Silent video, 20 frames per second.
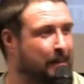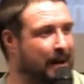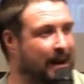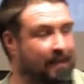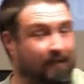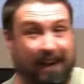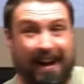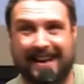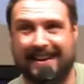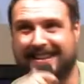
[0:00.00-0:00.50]

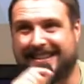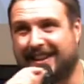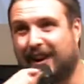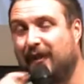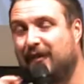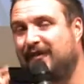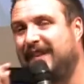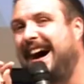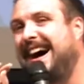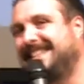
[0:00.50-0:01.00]
But I find
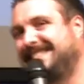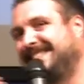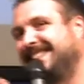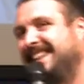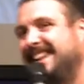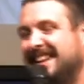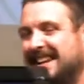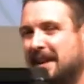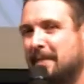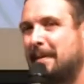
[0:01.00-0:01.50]
so
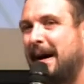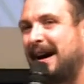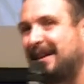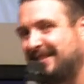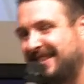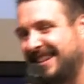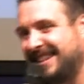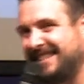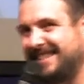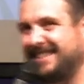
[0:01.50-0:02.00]
fascinating
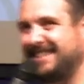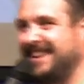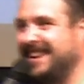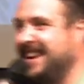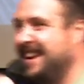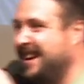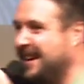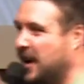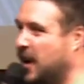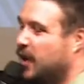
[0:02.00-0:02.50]
about this,
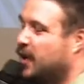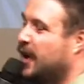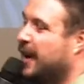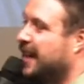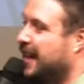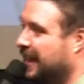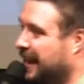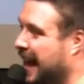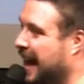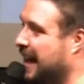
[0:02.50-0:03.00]
no
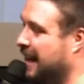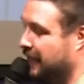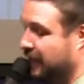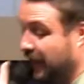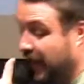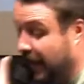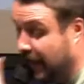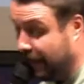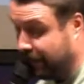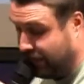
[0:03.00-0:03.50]
greater
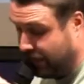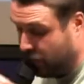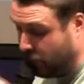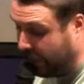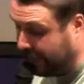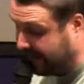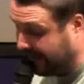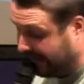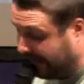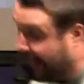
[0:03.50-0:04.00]
love
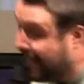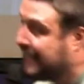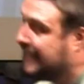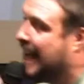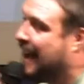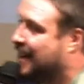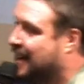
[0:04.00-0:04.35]
than one to lay